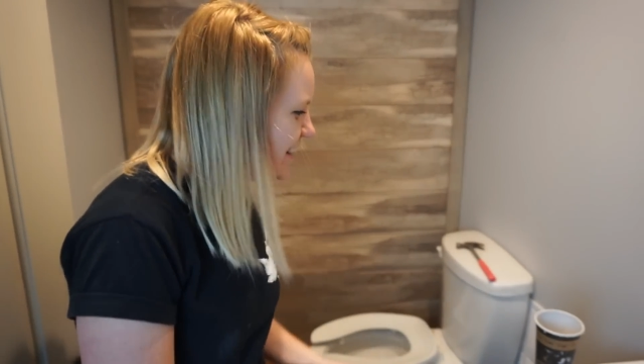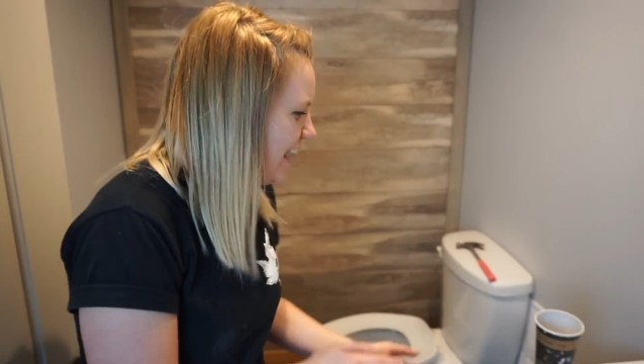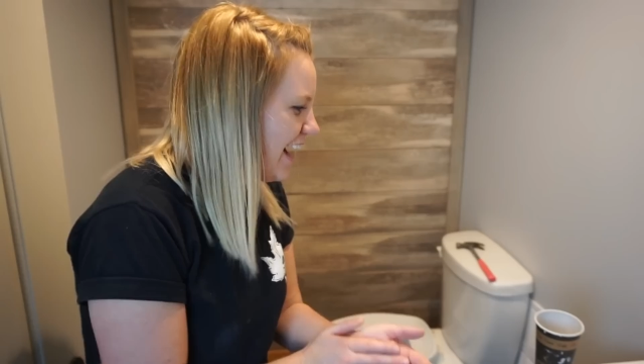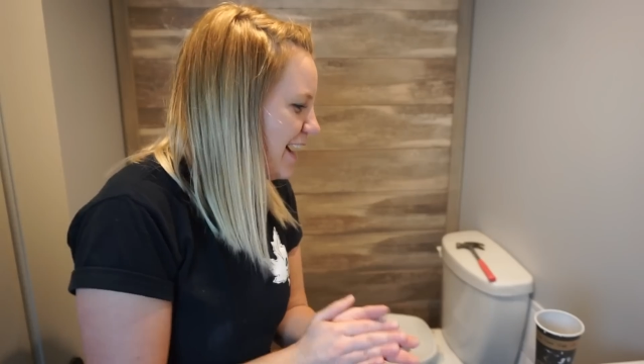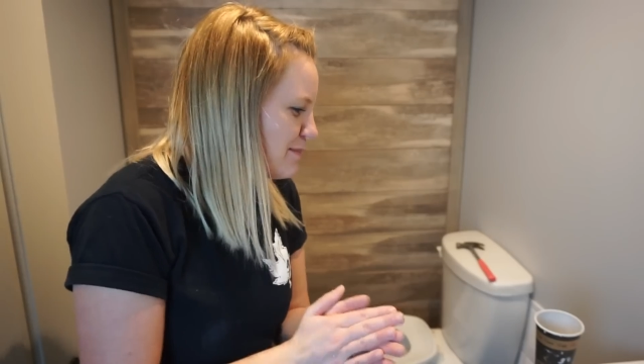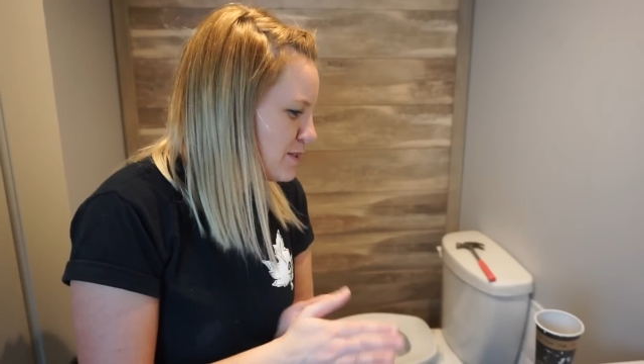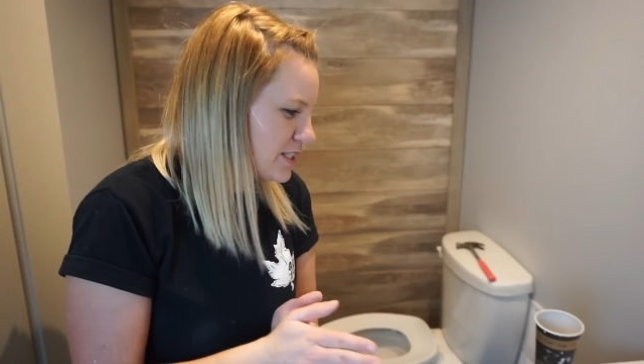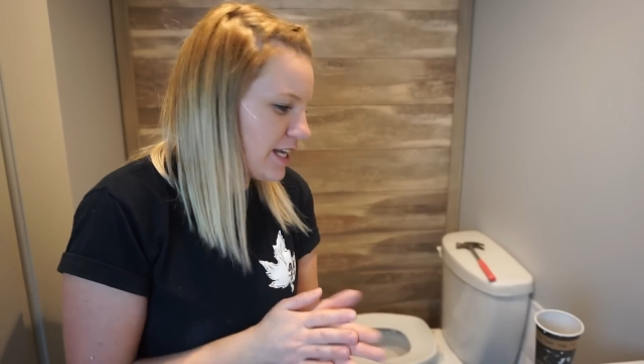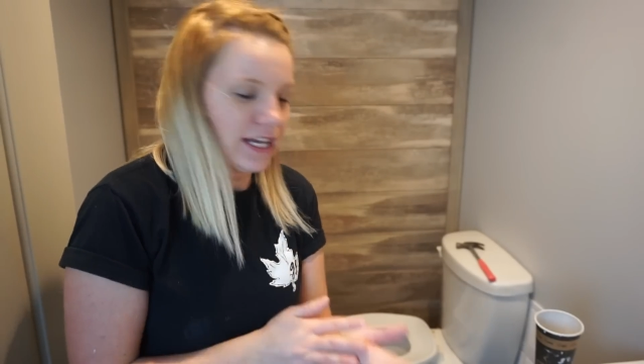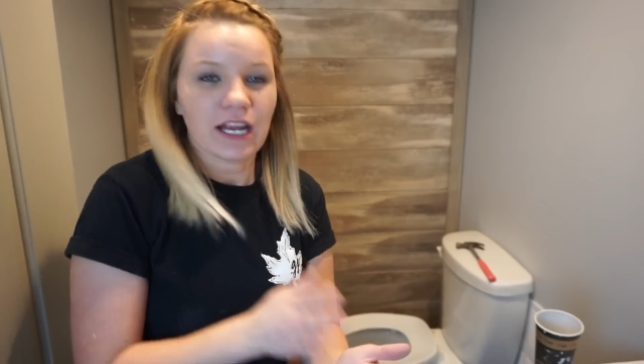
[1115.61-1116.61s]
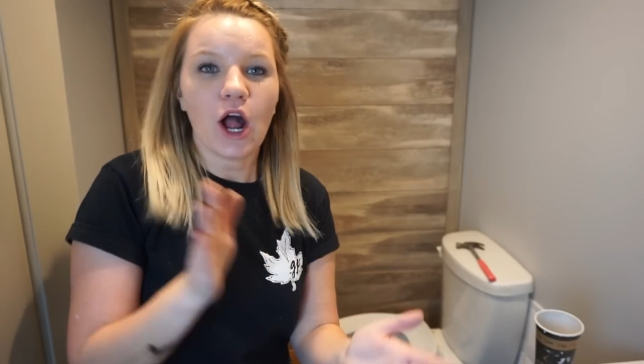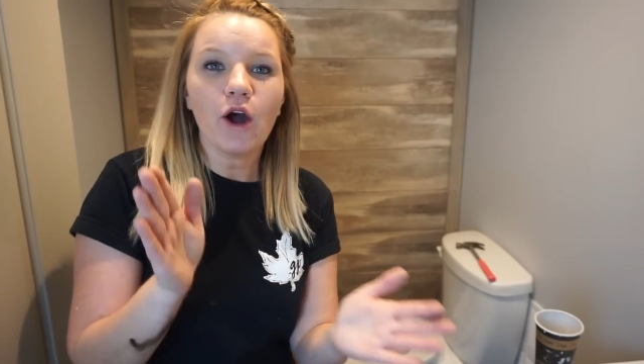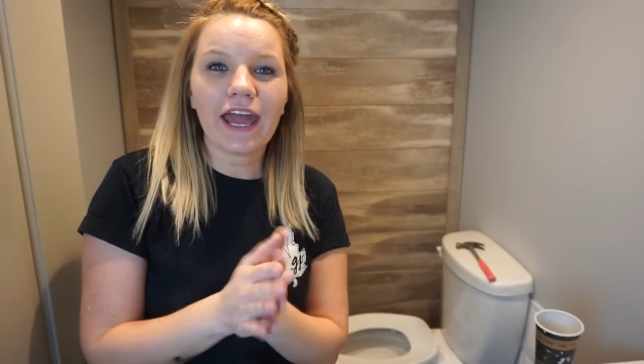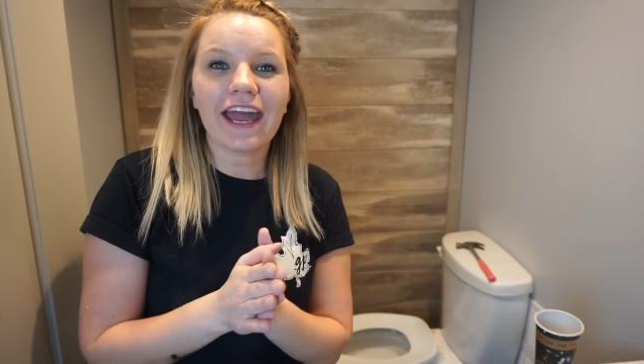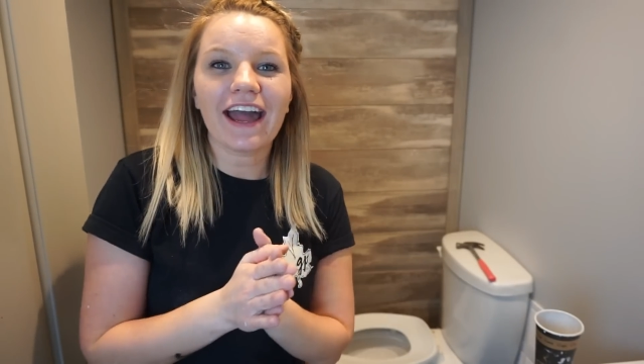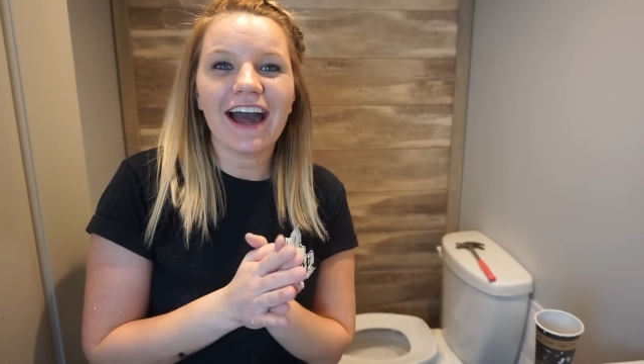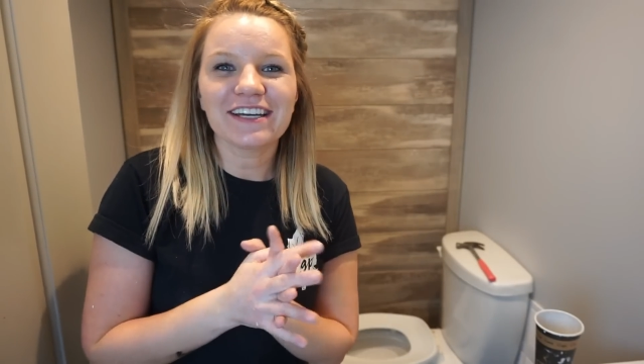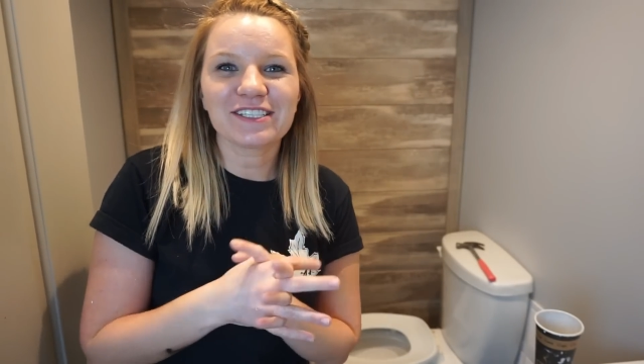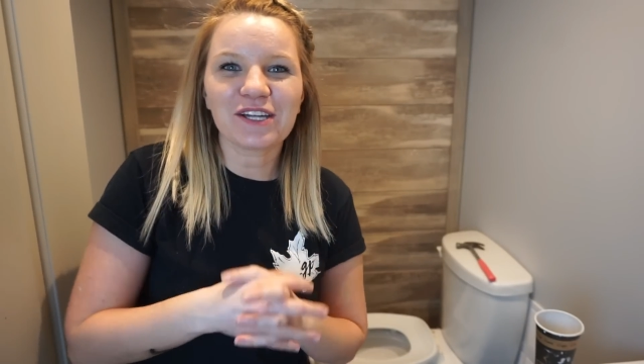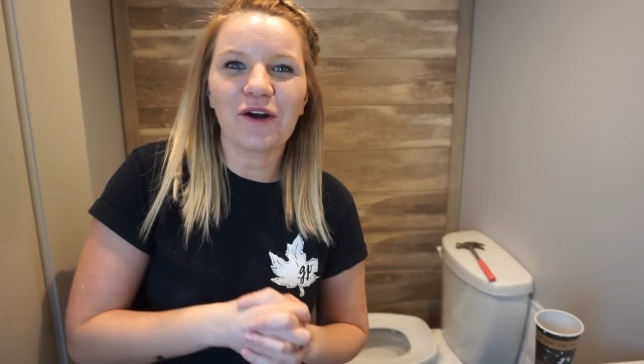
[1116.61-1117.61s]
I'm just kidding. Okay
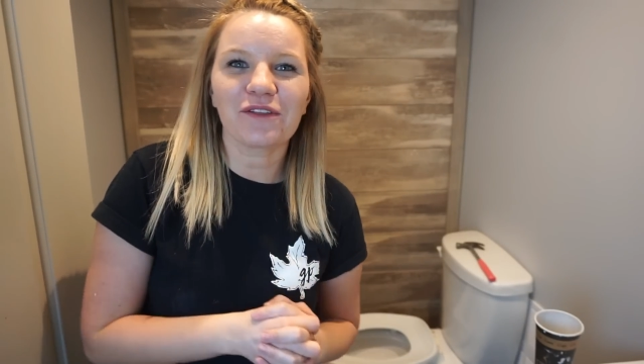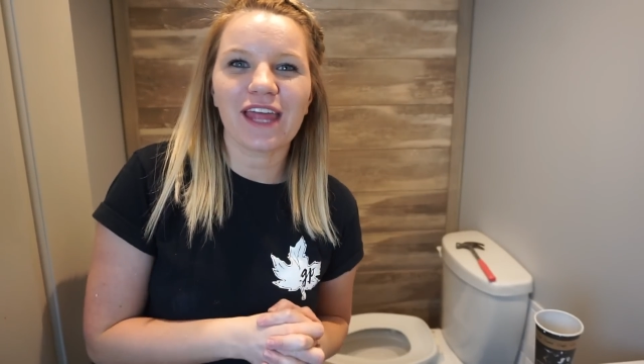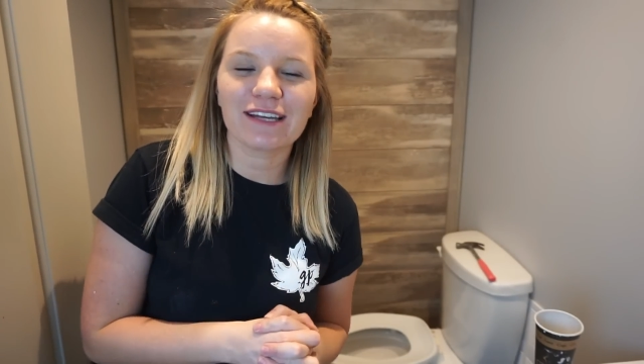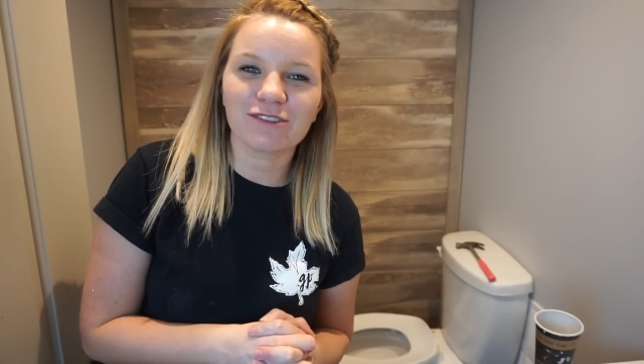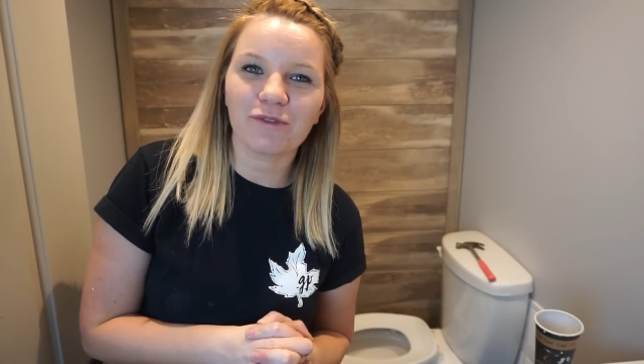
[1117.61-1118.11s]
guys, so thanks for